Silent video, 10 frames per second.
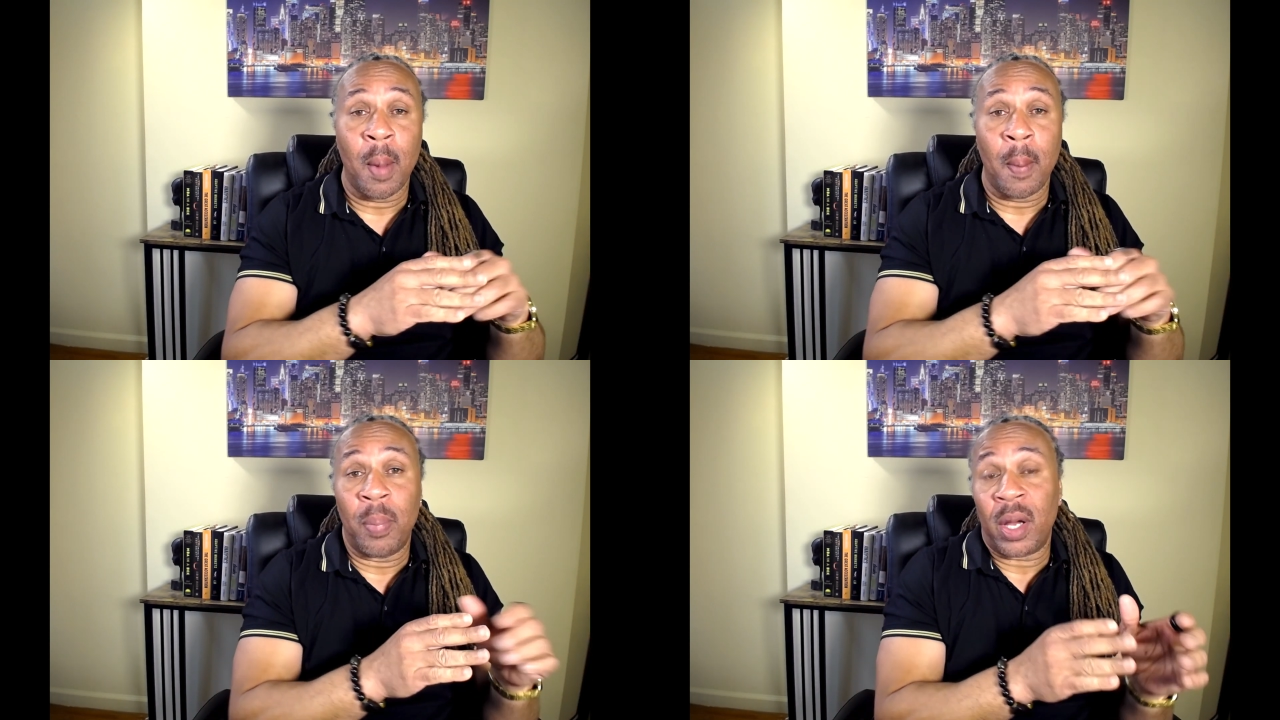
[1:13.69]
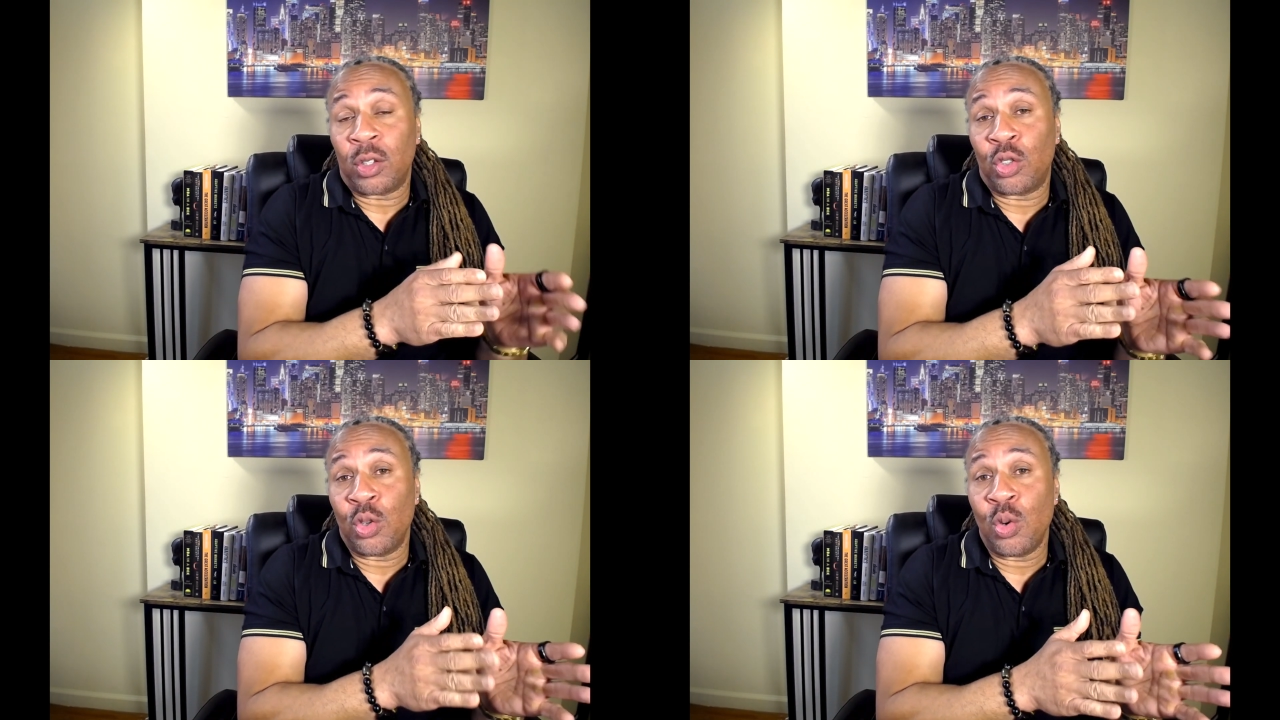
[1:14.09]
But
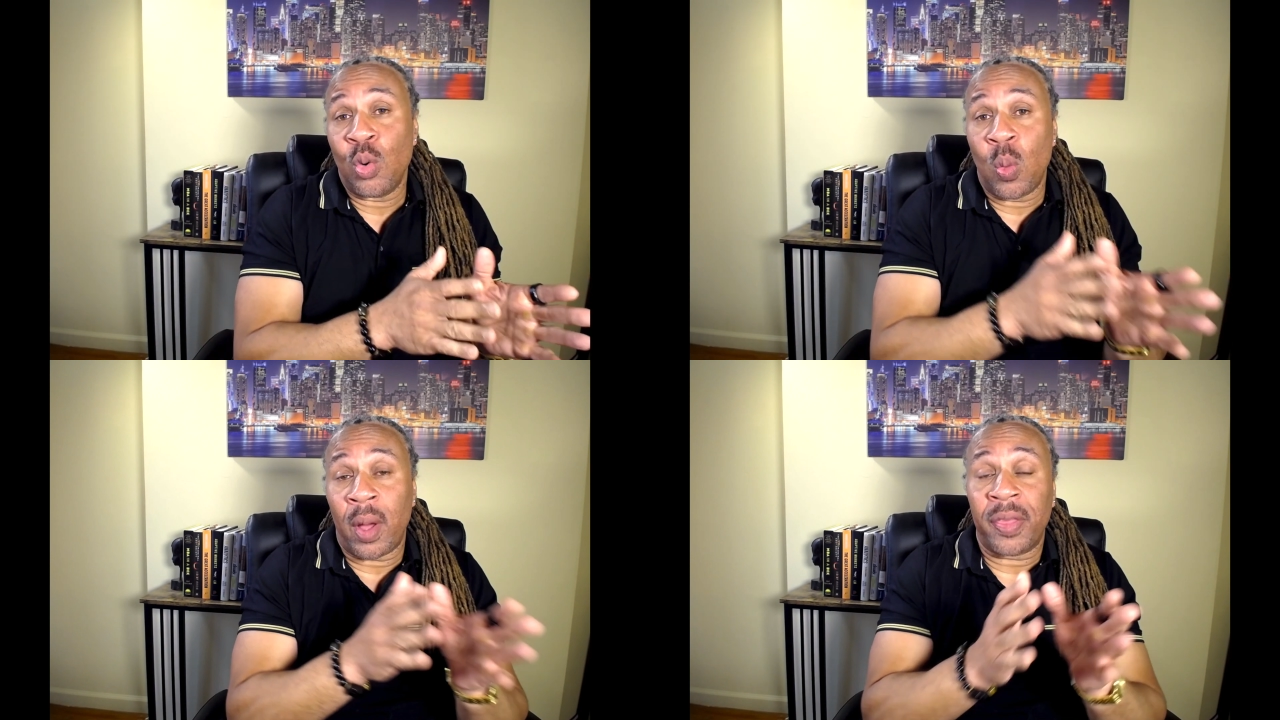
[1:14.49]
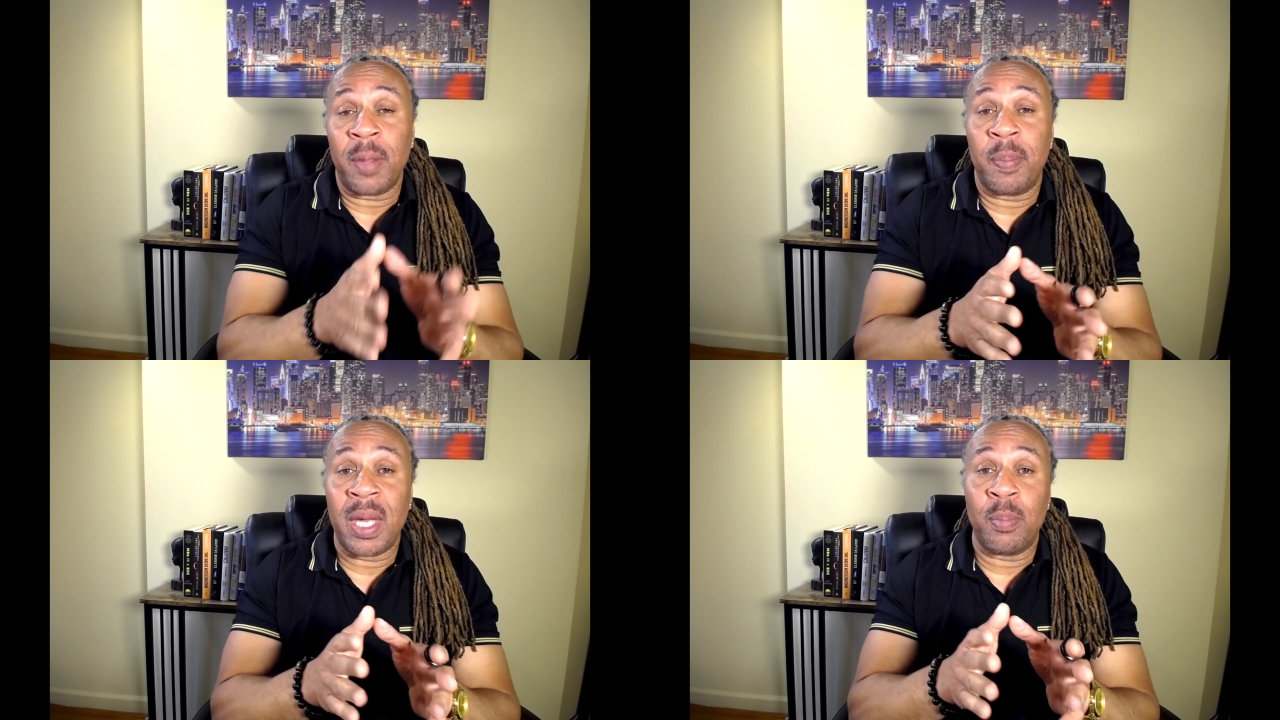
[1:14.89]
do wealthy
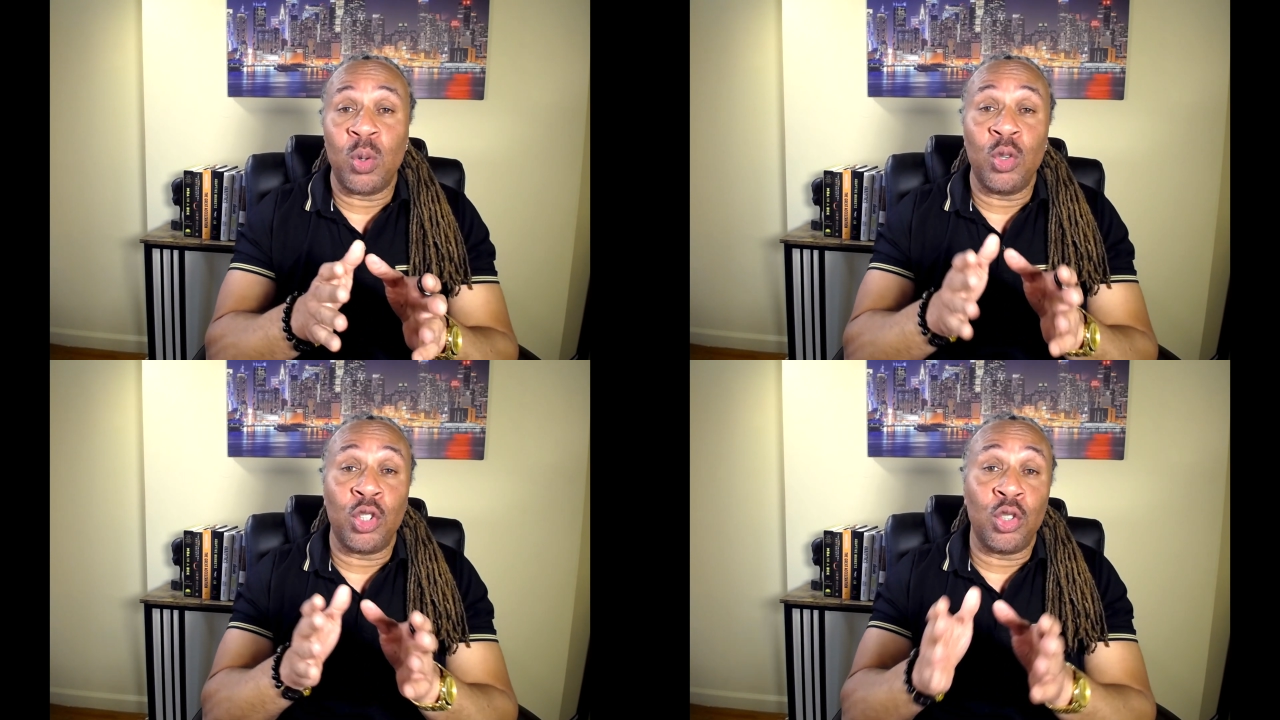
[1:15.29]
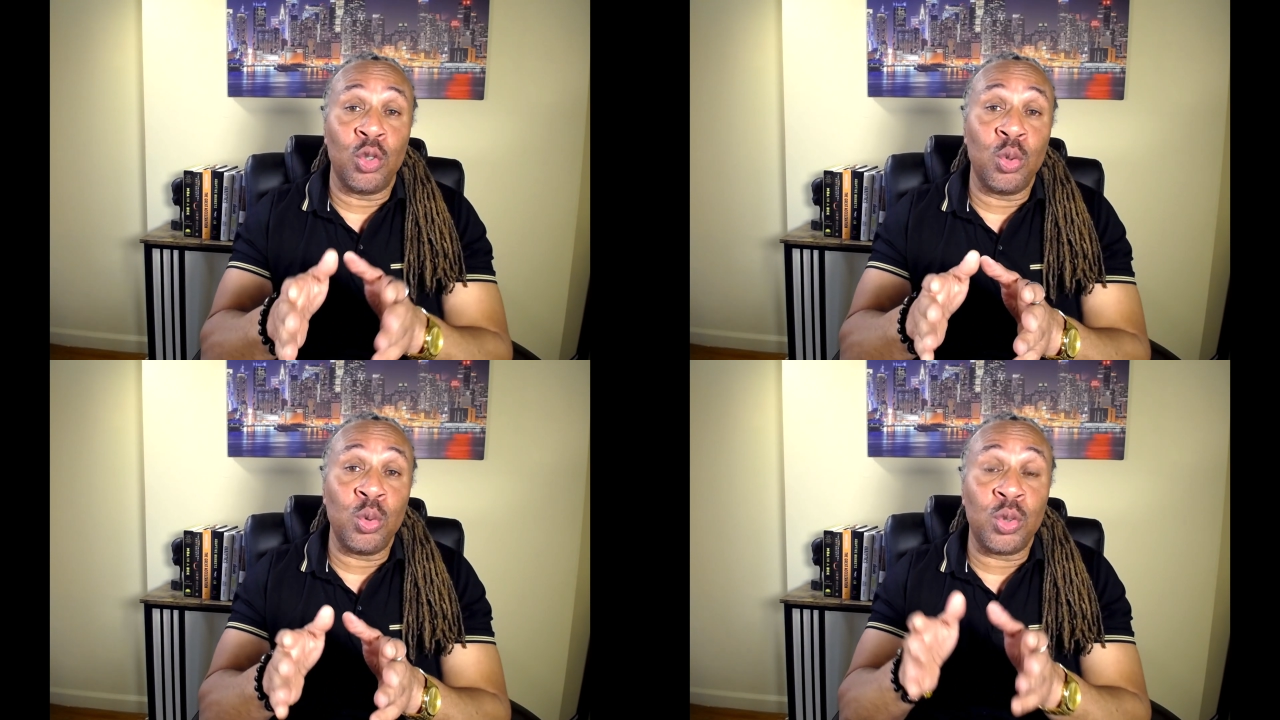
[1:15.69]
people
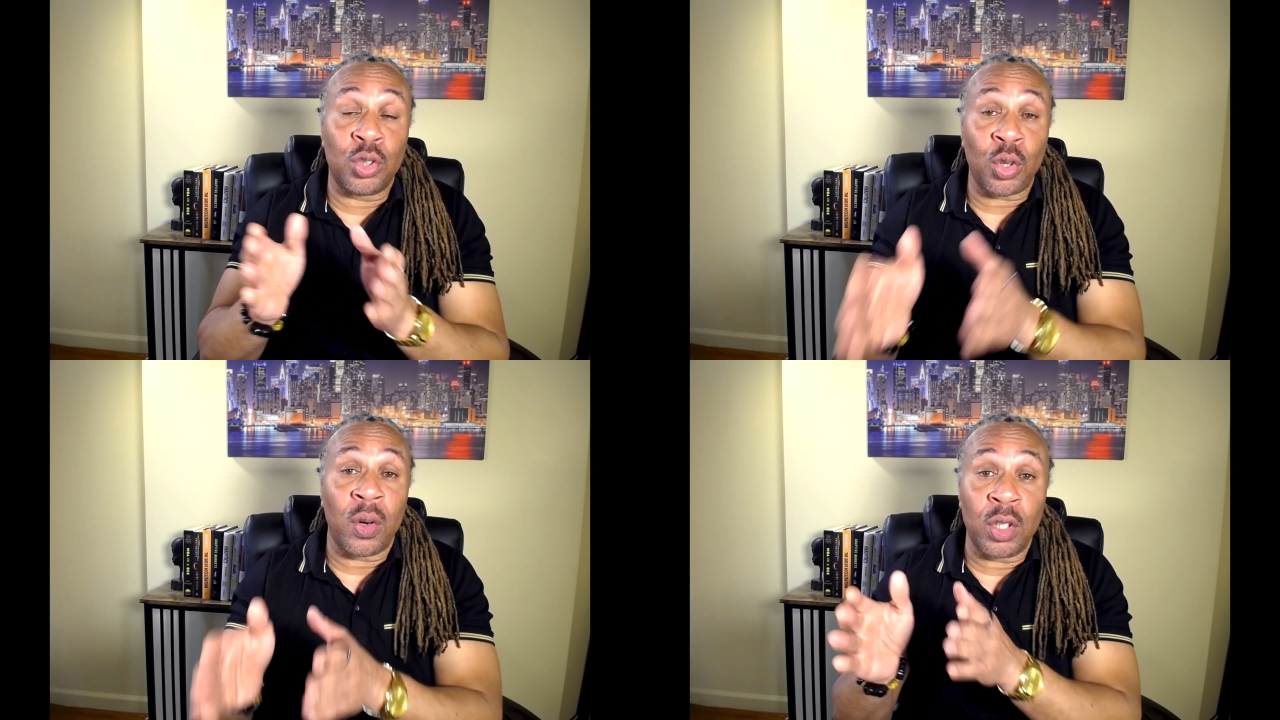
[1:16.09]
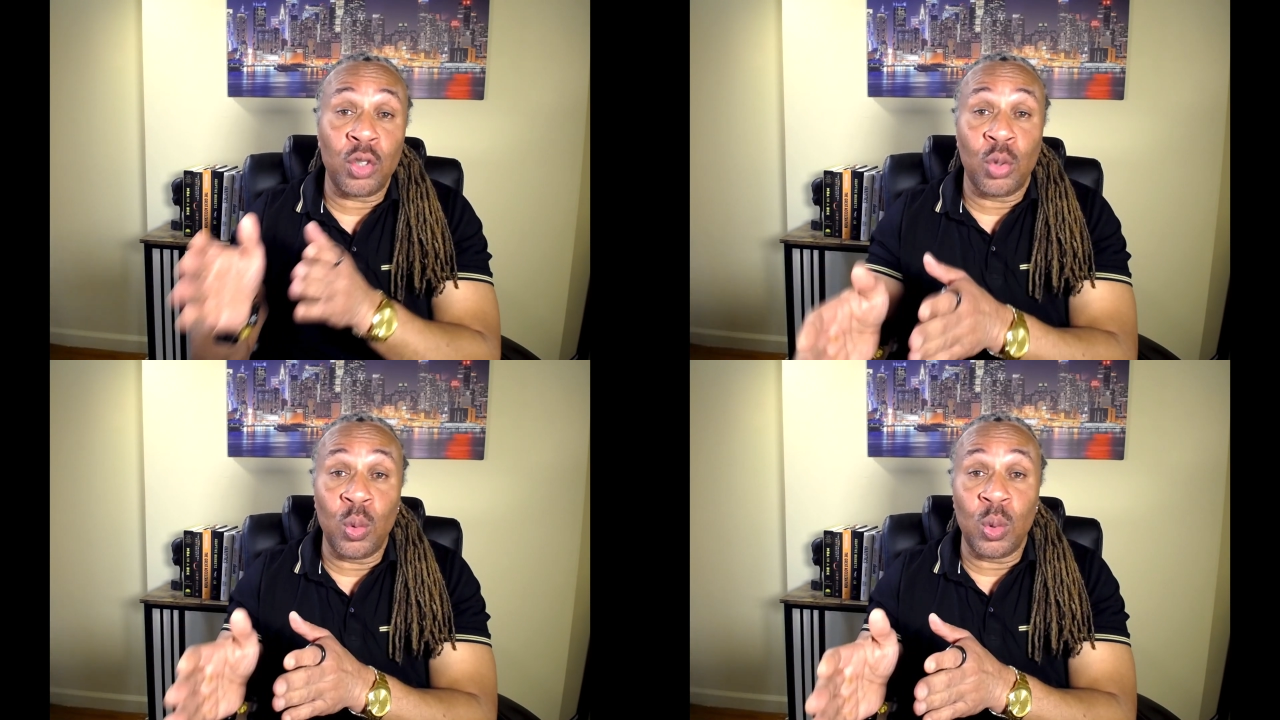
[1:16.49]
use certain
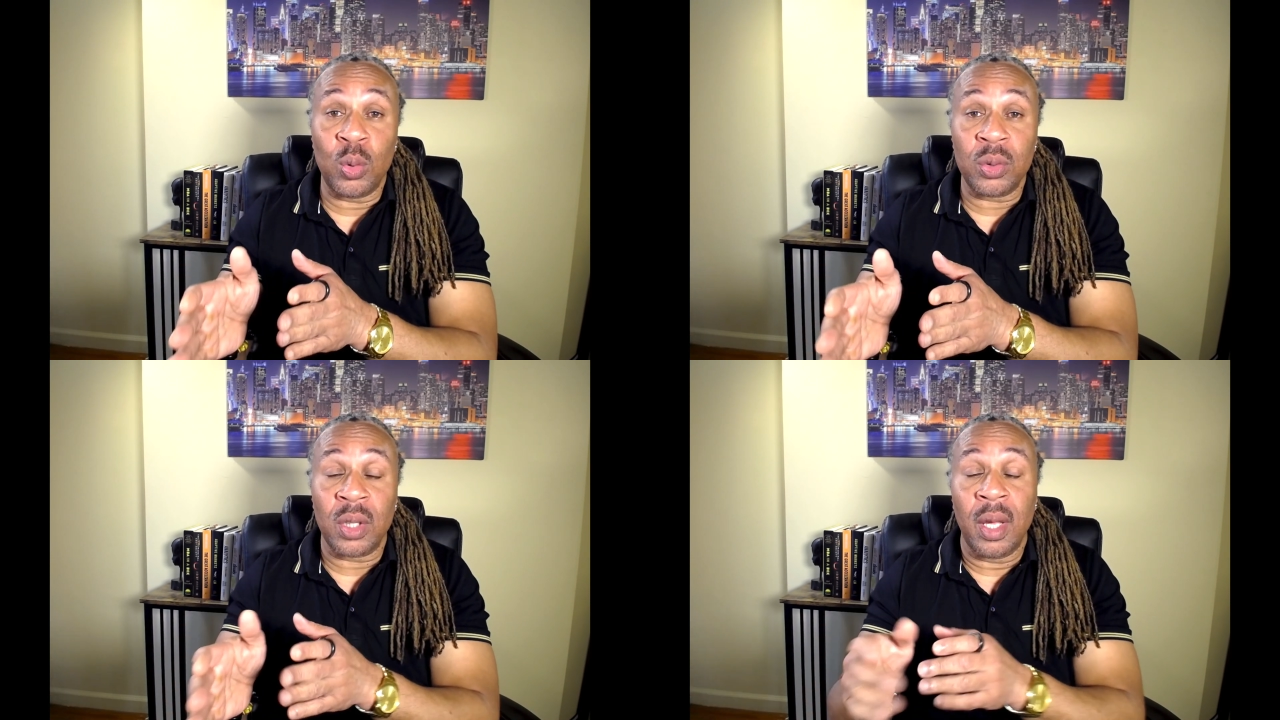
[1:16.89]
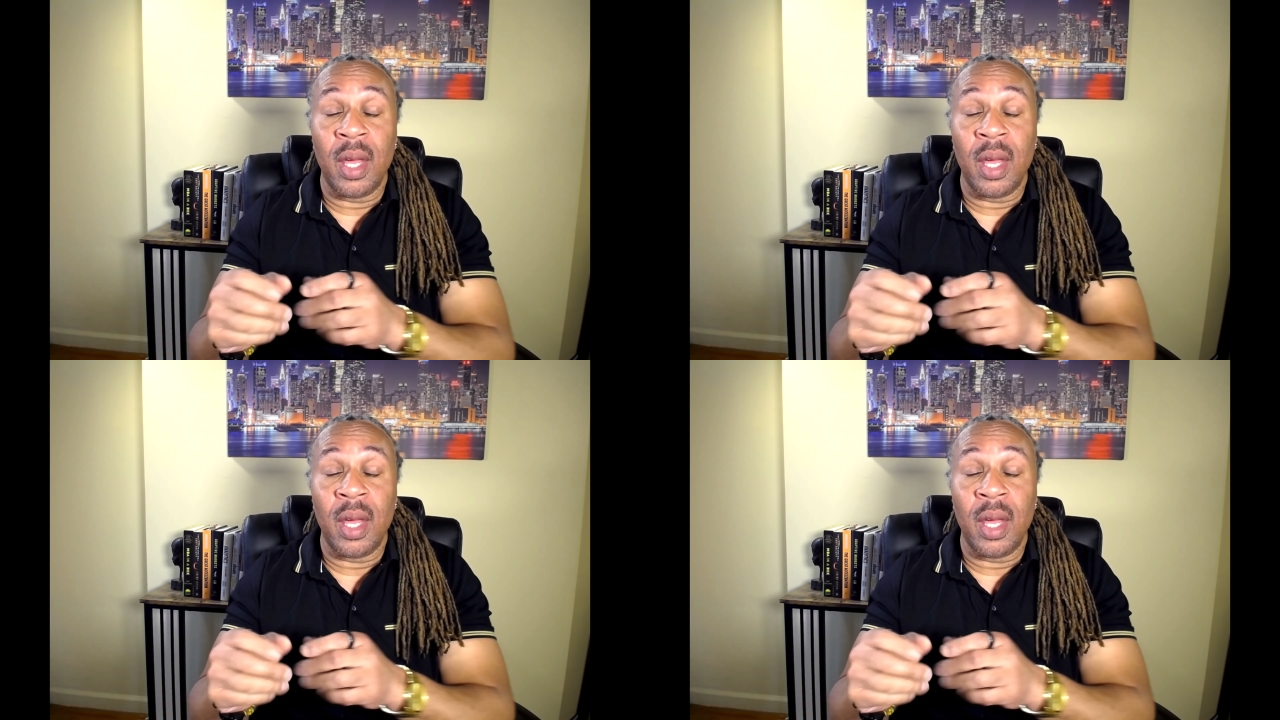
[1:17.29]
tools?